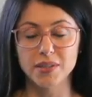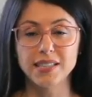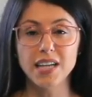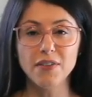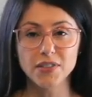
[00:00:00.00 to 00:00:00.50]

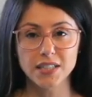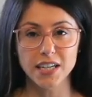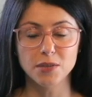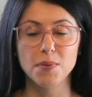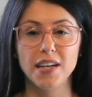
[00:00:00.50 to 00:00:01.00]

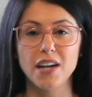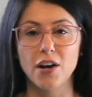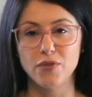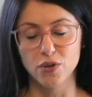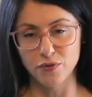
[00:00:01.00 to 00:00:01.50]
self-assessment
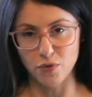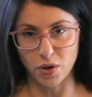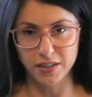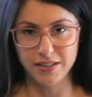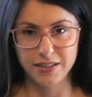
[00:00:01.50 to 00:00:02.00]
of your
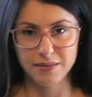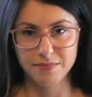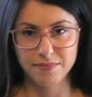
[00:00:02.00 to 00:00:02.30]
voice.